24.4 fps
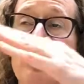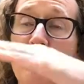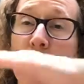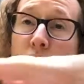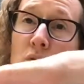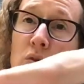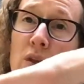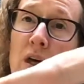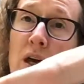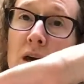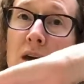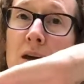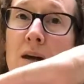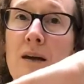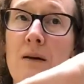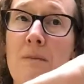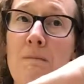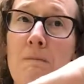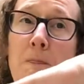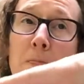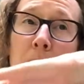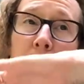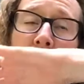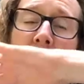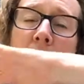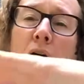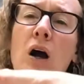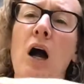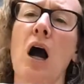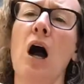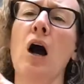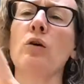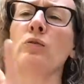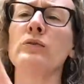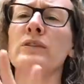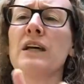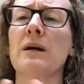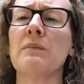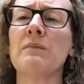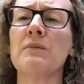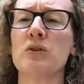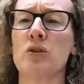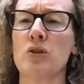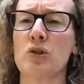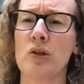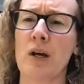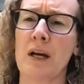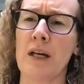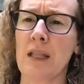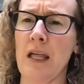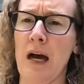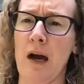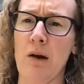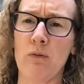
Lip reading: So I'll demonstrate